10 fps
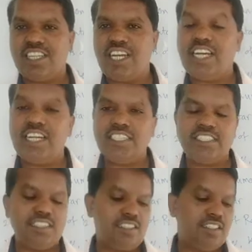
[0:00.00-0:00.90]
our
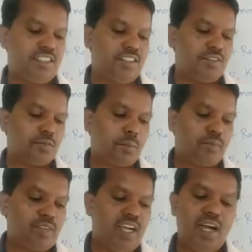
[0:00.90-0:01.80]
lesson.
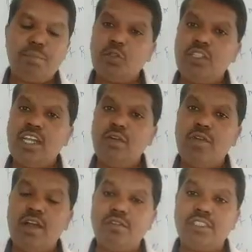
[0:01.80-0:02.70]
Up to the now
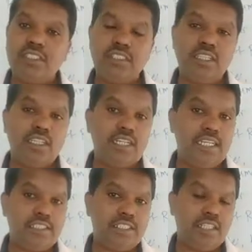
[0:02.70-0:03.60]
we have seen the
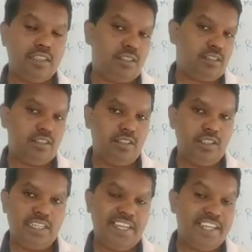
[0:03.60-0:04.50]
culture,
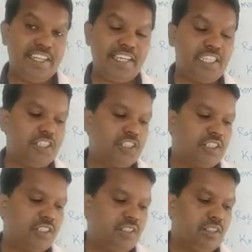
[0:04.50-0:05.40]
heritage,
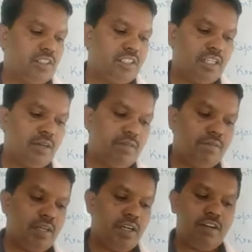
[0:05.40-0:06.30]
some
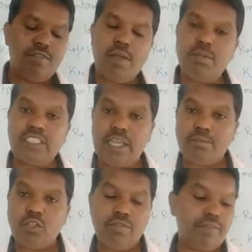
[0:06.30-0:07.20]
famous
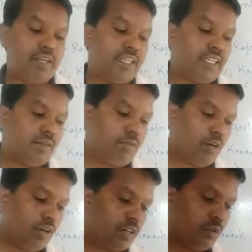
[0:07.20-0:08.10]
types of painting for